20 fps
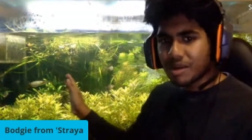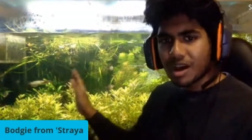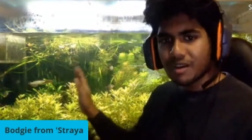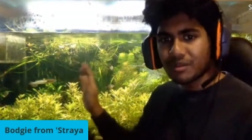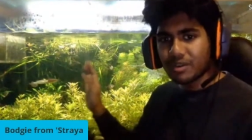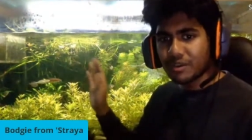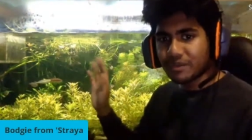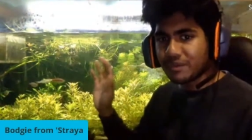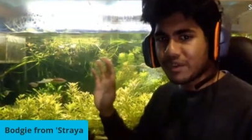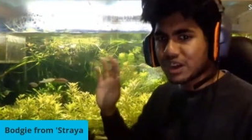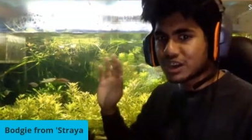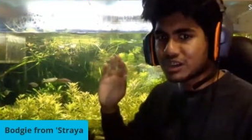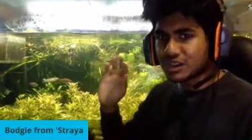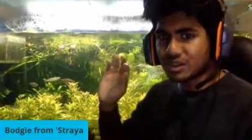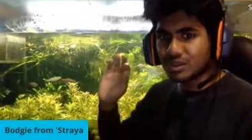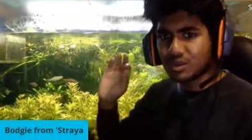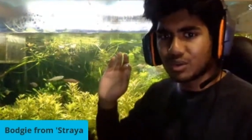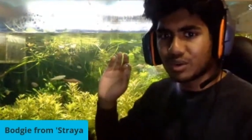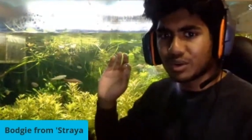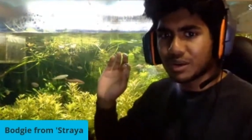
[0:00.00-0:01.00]
I've got fish that
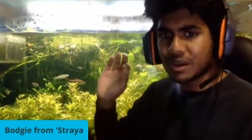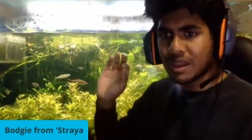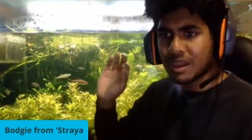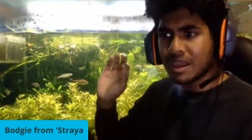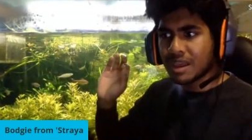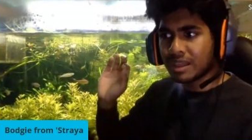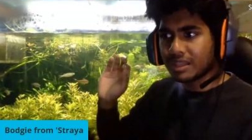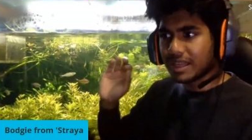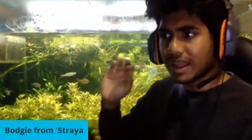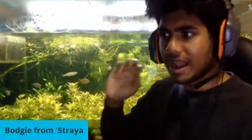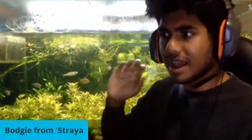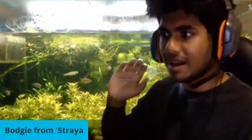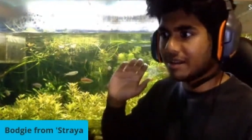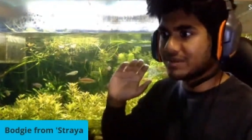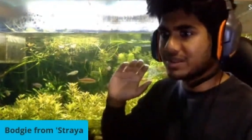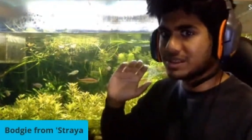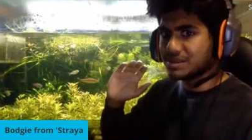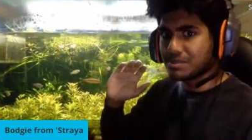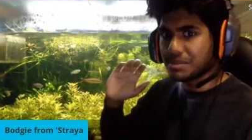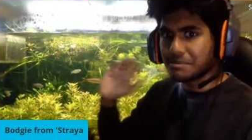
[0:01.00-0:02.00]
look that have
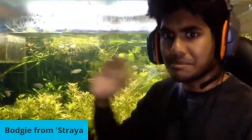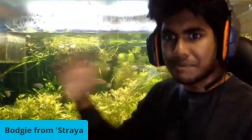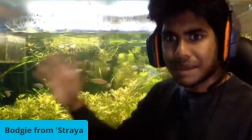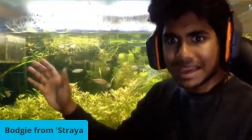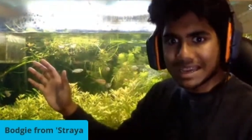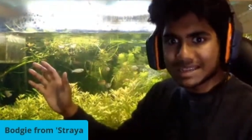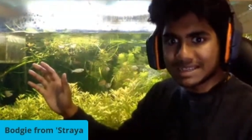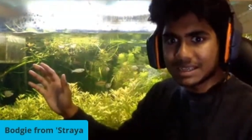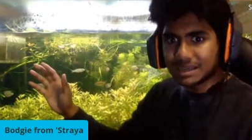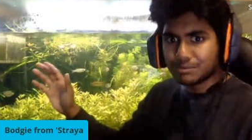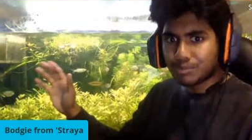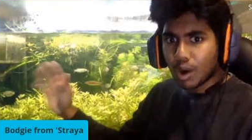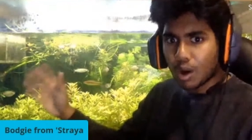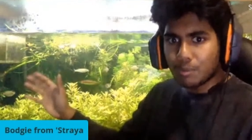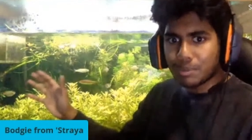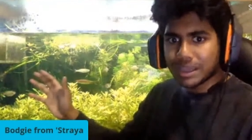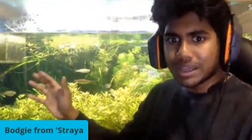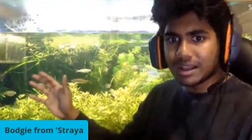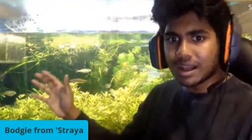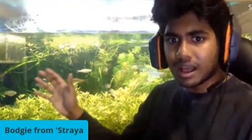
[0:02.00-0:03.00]
some amazing
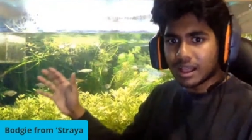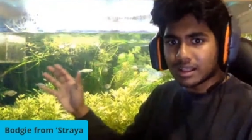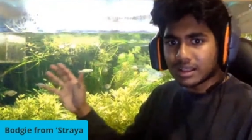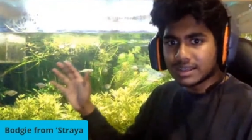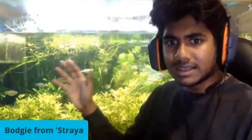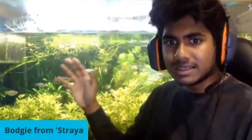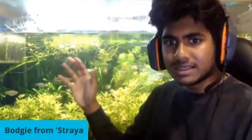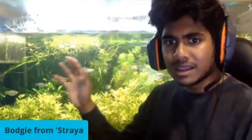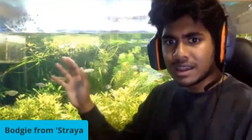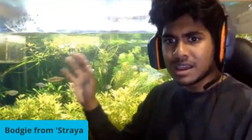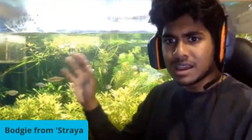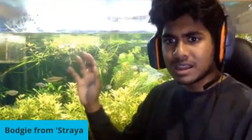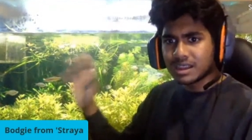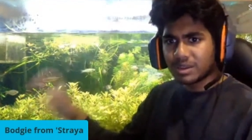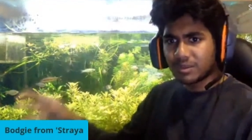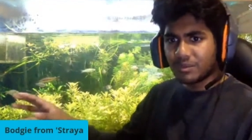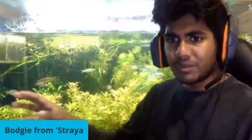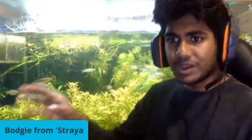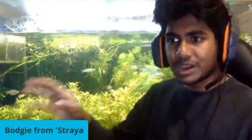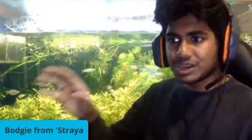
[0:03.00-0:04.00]
popping colors
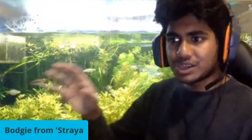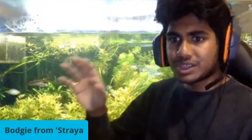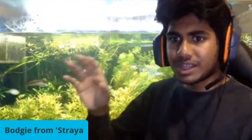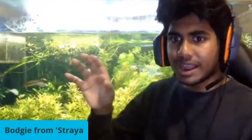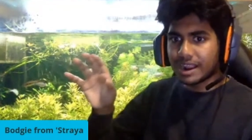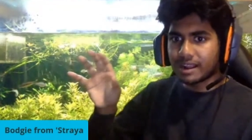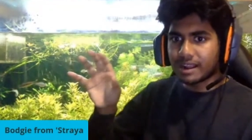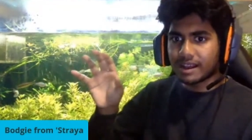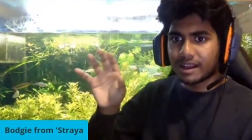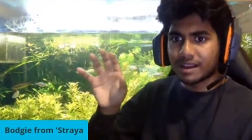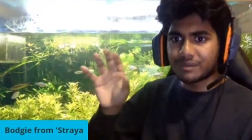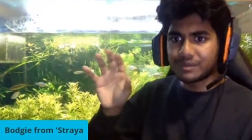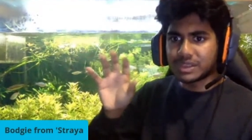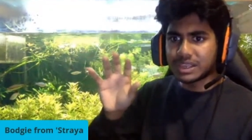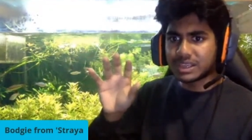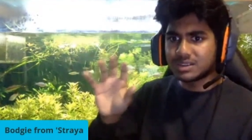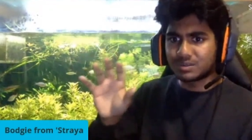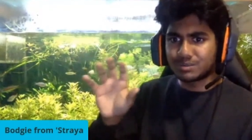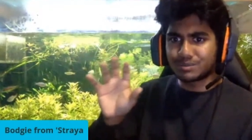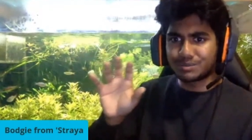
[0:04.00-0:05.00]
to fish that have
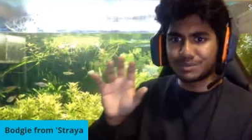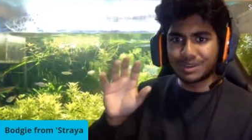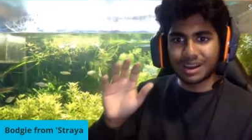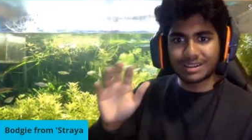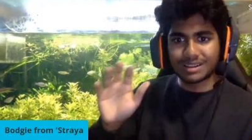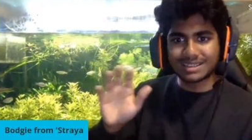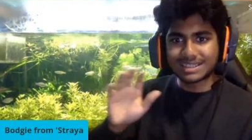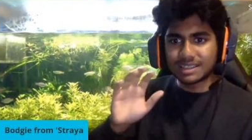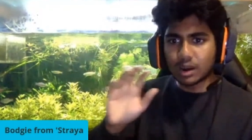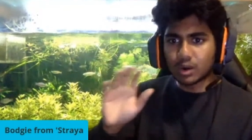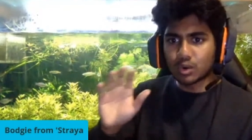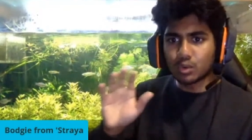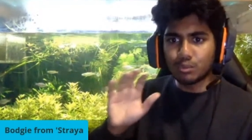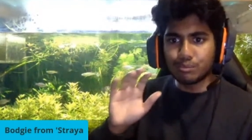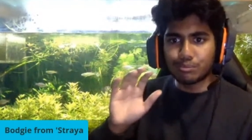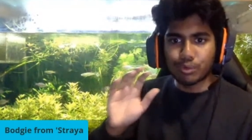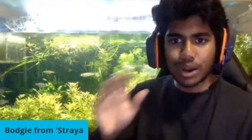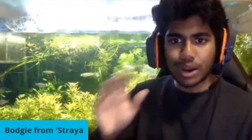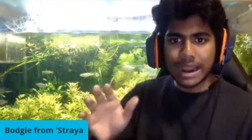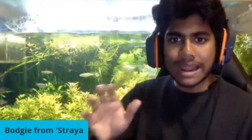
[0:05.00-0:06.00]
these kind of subtle
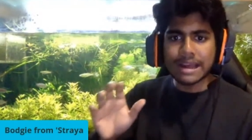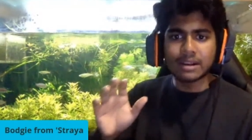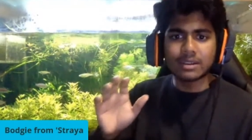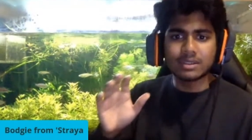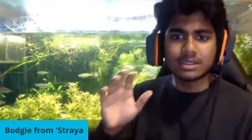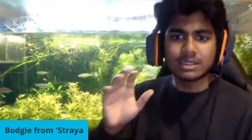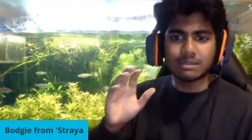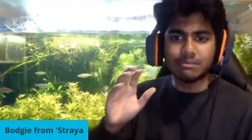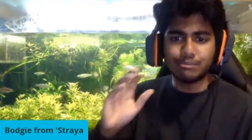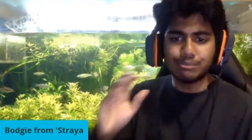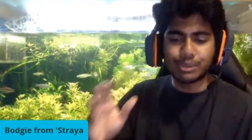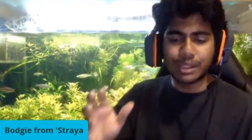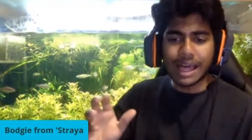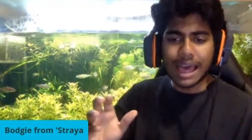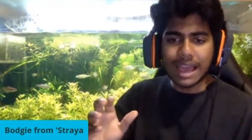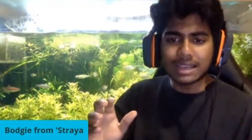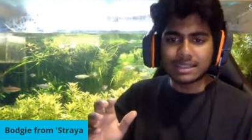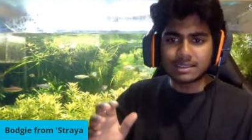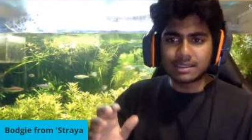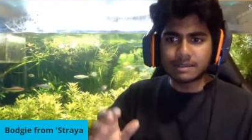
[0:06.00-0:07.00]
browns and
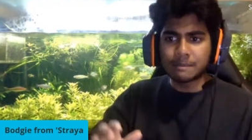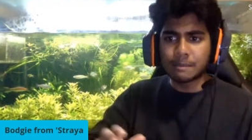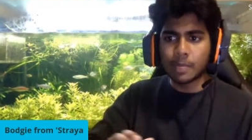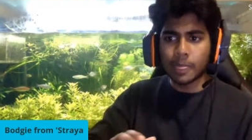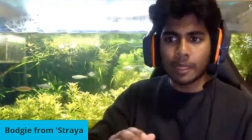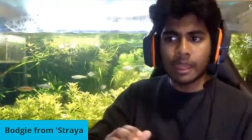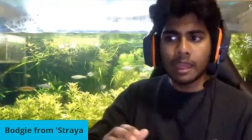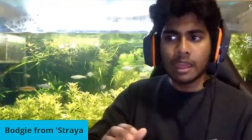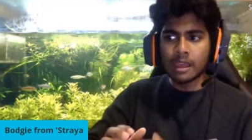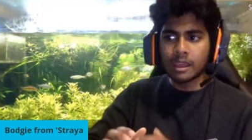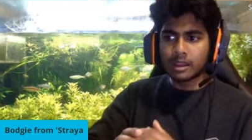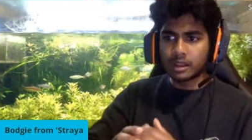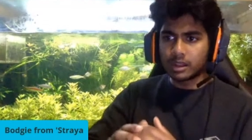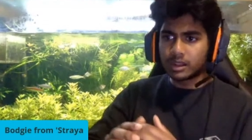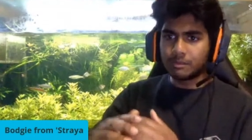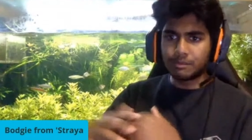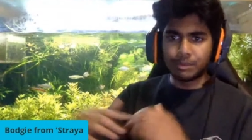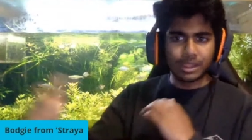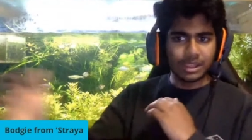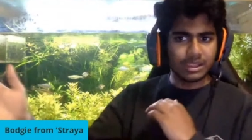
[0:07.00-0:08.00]
blacks,
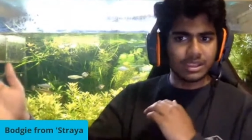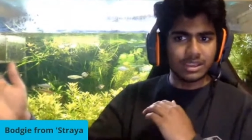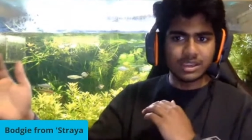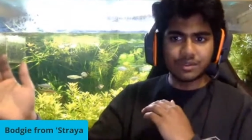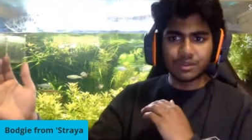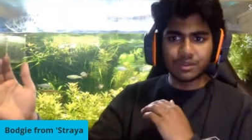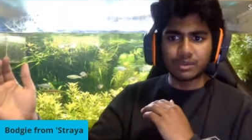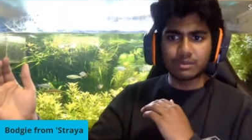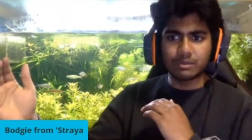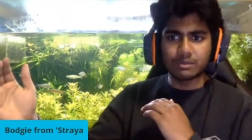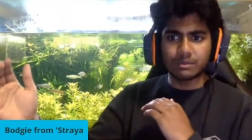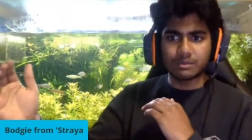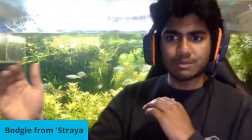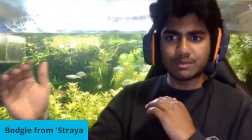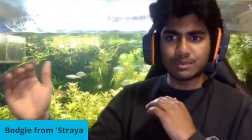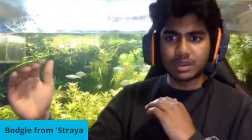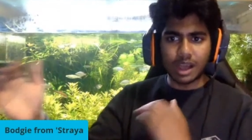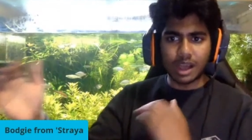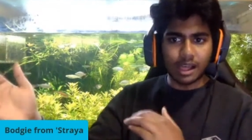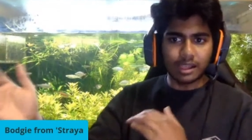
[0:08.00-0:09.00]
completely different
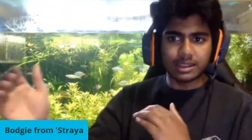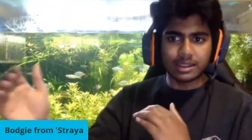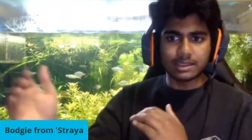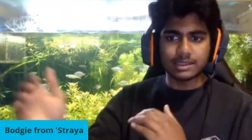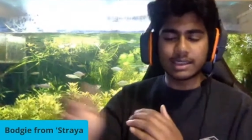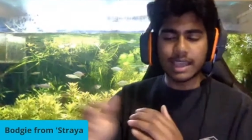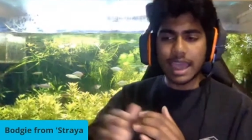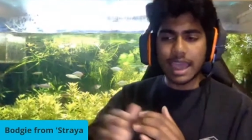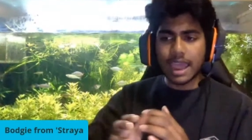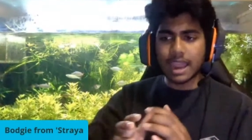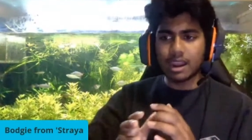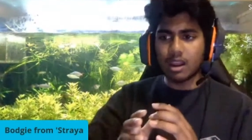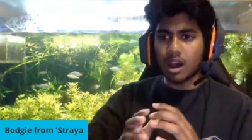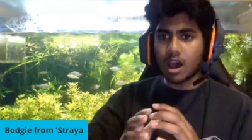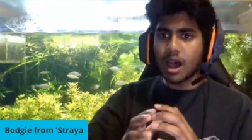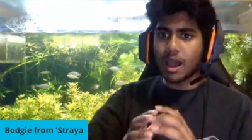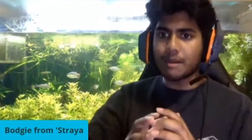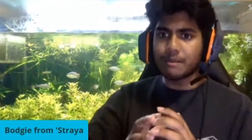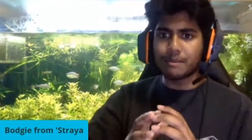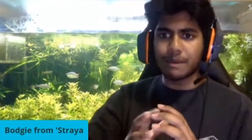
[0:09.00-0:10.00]
colors. And
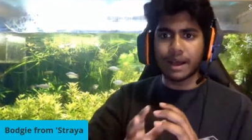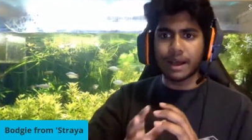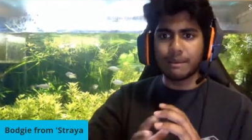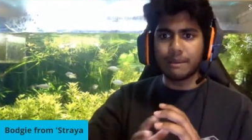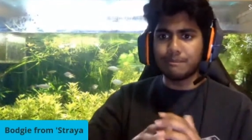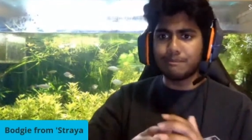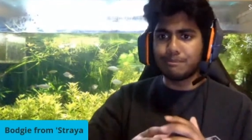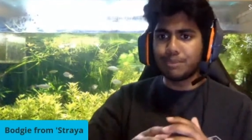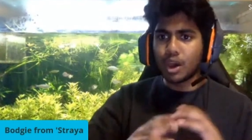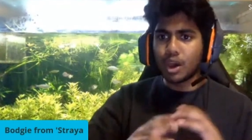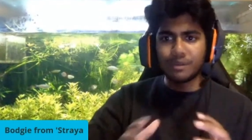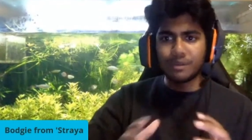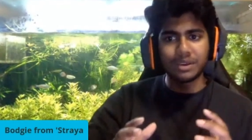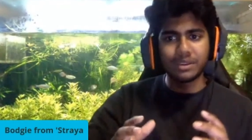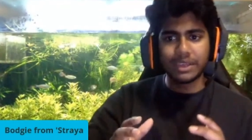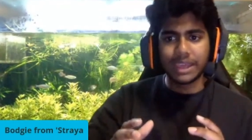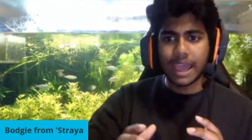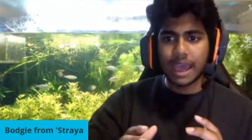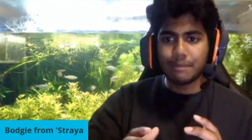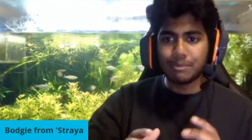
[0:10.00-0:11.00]
I'm, I'm
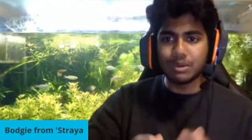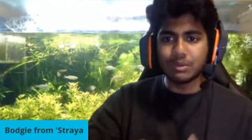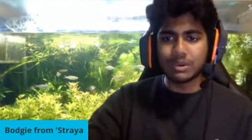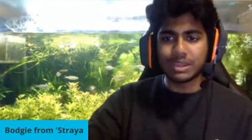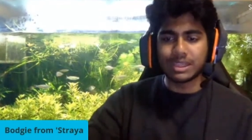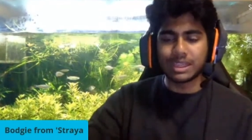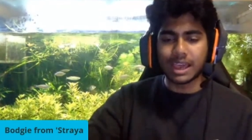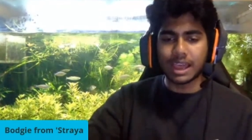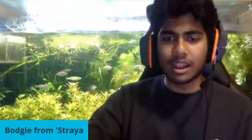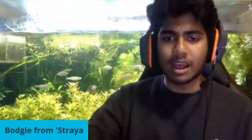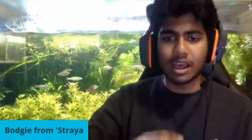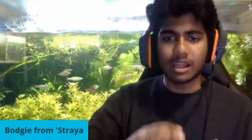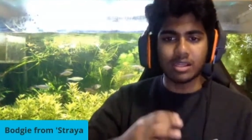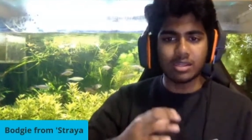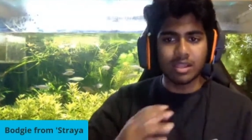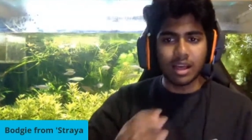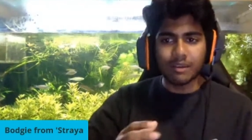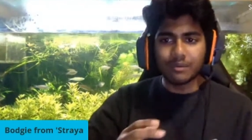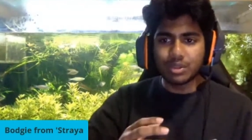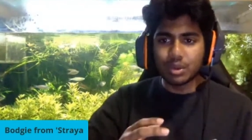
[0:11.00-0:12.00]
perfectly happy with that. I
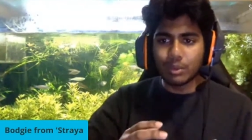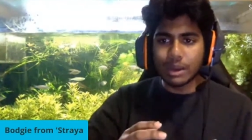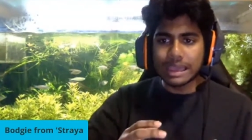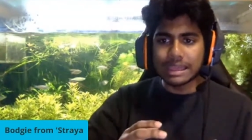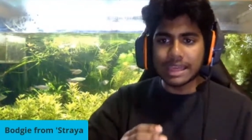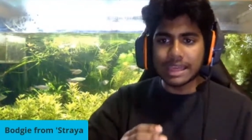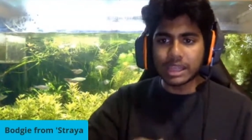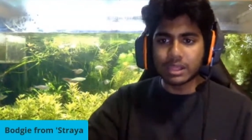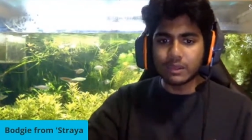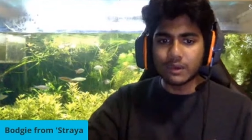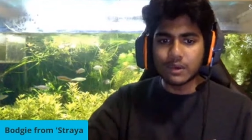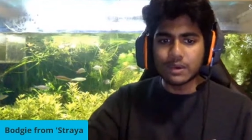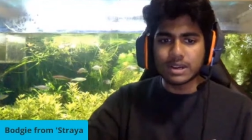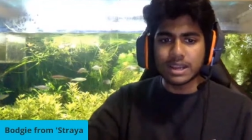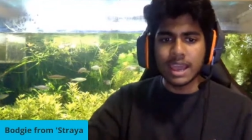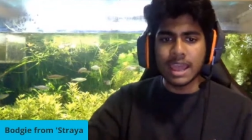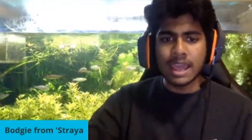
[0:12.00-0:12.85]
love the way they look.